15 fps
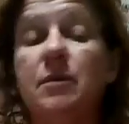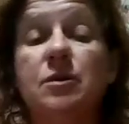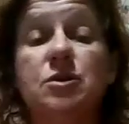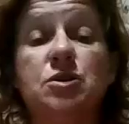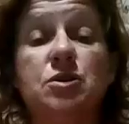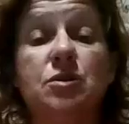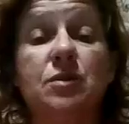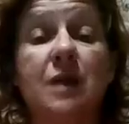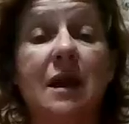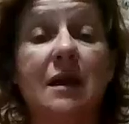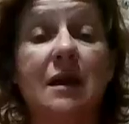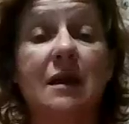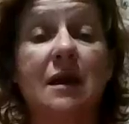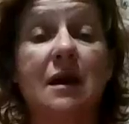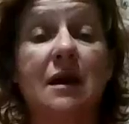Put your
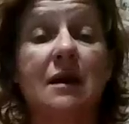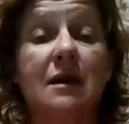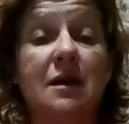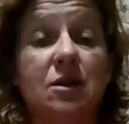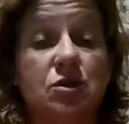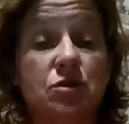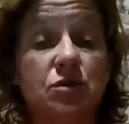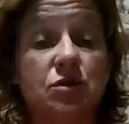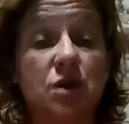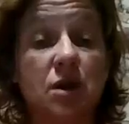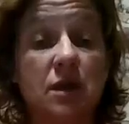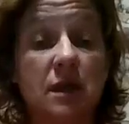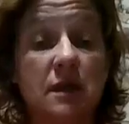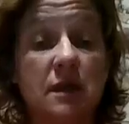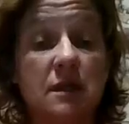name, initials
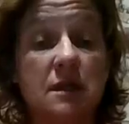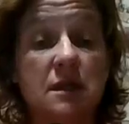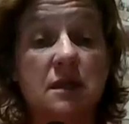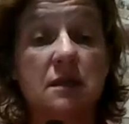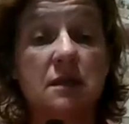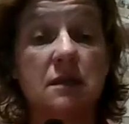on it,